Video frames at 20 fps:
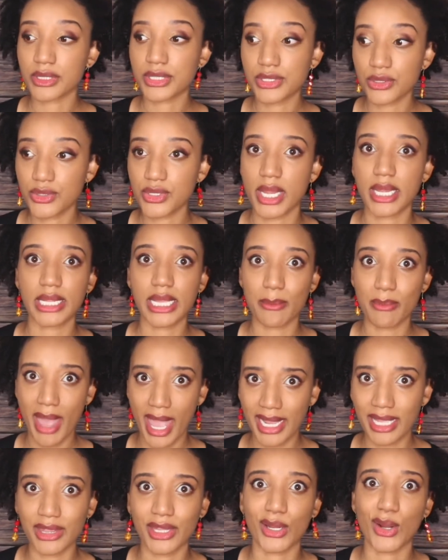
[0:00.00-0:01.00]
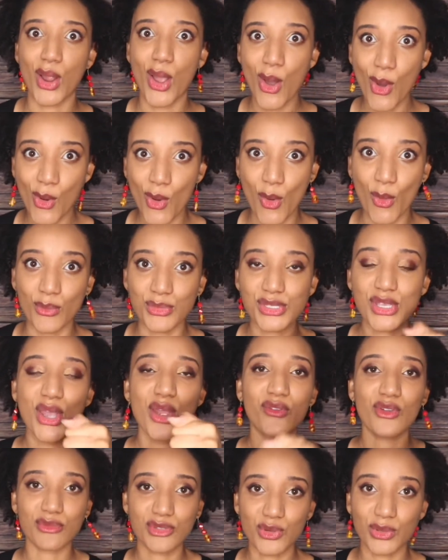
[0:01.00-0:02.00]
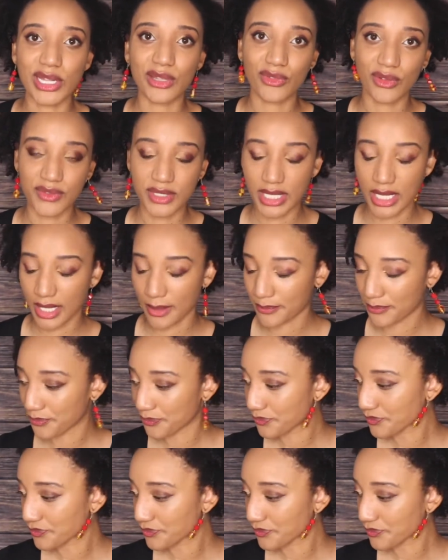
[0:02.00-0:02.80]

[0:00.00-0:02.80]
are still trying to get back in their homes from 2015.